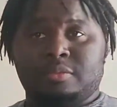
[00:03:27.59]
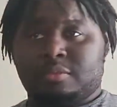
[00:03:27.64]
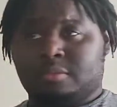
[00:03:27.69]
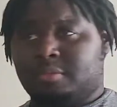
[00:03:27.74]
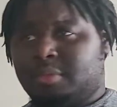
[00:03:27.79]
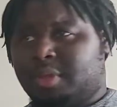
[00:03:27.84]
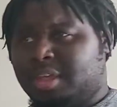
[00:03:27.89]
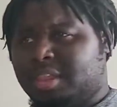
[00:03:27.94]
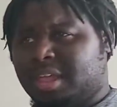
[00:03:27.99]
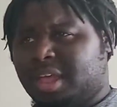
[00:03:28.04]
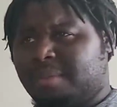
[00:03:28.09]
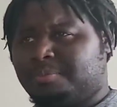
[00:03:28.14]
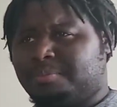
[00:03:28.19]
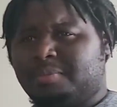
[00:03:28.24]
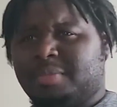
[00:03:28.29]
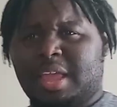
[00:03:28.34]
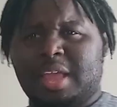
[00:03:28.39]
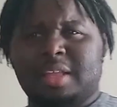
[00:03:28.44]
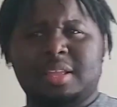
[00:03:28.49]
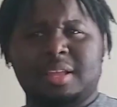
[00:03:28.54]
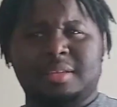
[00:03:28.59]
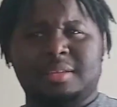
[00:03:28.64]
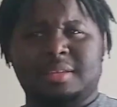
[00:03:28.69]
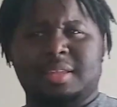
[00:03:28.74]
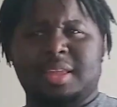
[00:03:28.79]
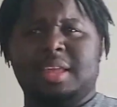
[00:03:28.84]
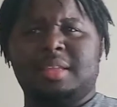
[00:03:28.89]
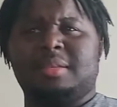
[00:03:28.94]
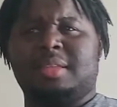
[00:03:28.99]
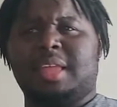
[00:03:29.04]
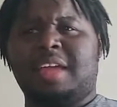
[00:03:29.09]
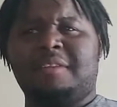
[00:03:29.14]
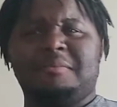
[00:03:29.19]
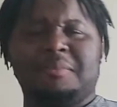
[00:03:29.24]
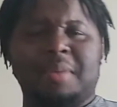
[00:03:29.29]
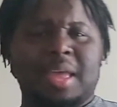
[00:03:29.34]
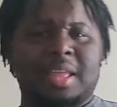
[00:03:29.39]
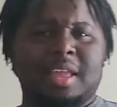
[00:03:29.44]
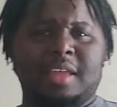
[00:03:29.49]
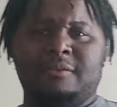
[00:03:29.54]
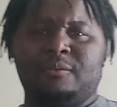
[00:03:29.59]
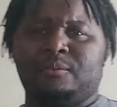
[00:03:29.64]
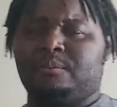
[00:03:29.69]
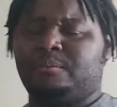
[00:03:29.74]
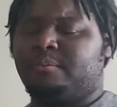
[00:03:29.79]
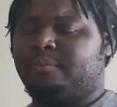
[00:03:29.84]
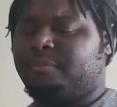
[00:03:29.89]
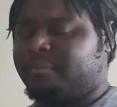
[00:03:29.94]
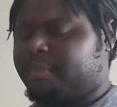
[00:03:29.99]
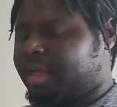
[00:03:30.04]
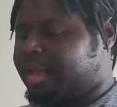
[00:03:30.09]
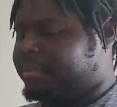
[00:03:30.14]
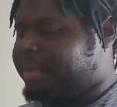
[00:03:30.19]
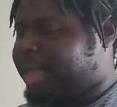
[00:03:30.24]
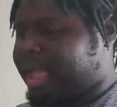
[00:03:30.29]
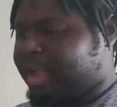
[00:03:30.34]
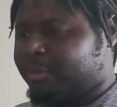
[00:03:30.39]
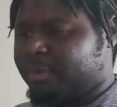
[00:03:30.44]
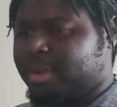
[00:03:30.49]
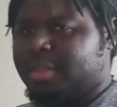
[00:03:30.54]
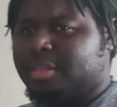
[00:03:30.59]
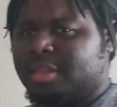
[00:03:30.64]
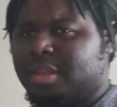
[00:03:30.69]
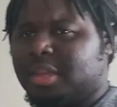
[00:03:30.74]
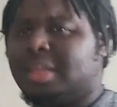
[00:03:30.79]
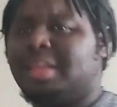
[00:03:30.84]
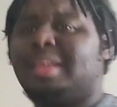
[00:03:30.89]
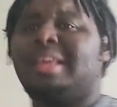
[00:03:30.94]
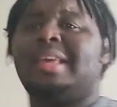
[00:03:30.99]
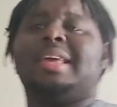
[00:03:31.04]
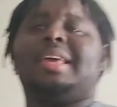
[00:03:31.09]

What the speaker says: because I think that they've come back recently.